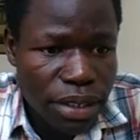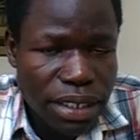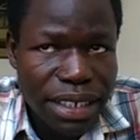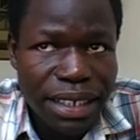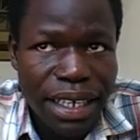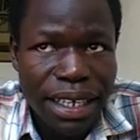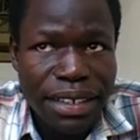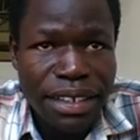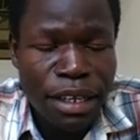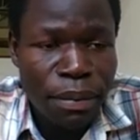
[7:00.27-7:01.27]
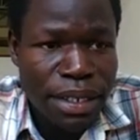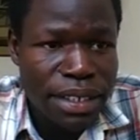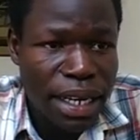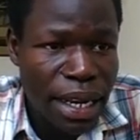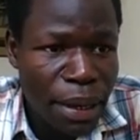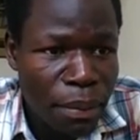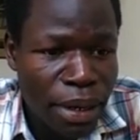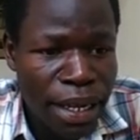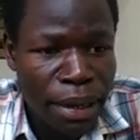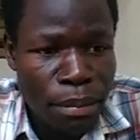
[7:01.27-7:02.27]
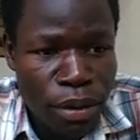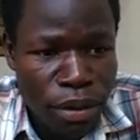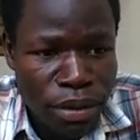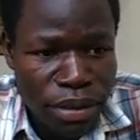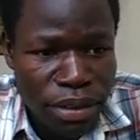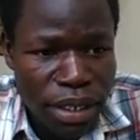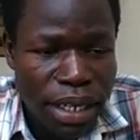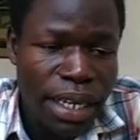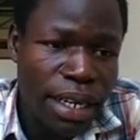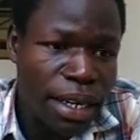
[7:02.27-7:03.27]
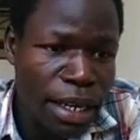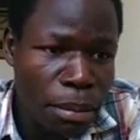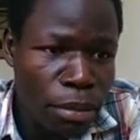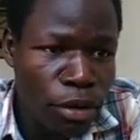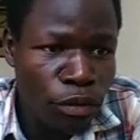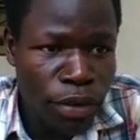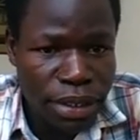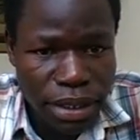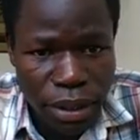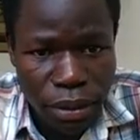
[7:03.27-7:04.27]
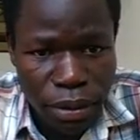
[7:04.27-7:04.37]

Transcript: just like its name, it's a name and a box, the name of the cell.